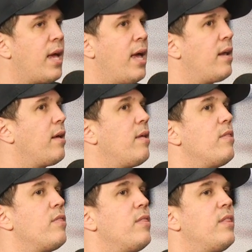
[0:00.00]
and
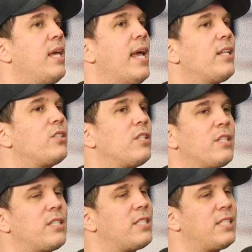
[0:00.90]
the answer,
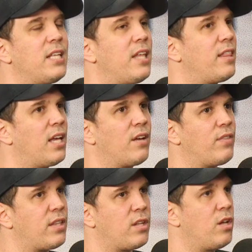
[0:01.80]
this silly thing
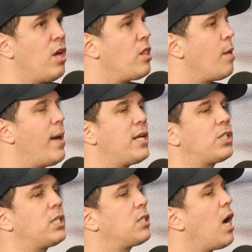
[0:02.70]
of that the
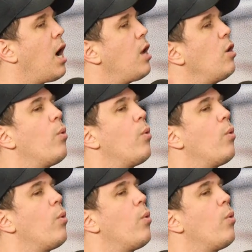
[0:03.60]
magic is gone,